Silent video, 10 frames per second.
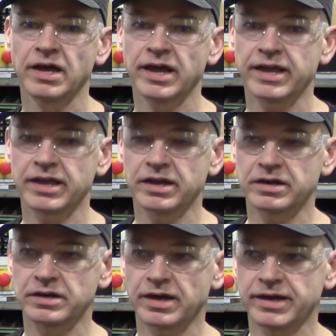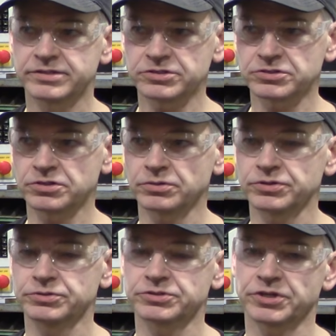and I just
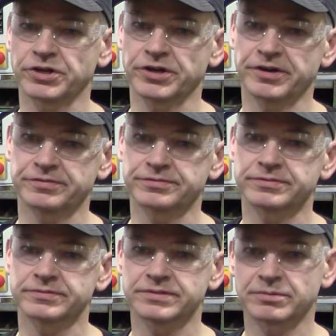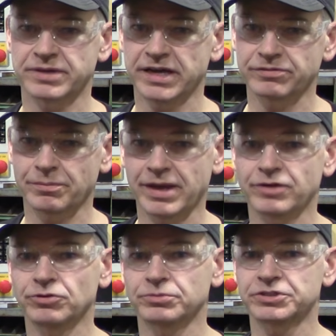don't use it enough. I'm kind of a
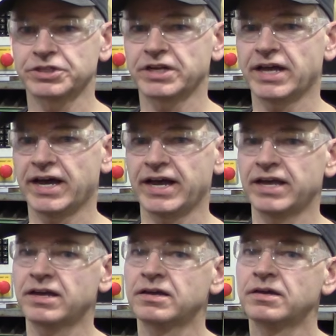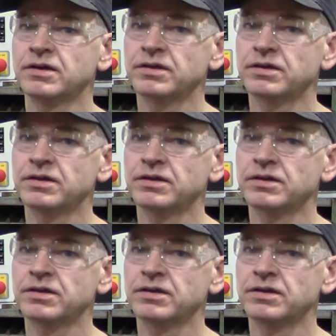manual machine guy.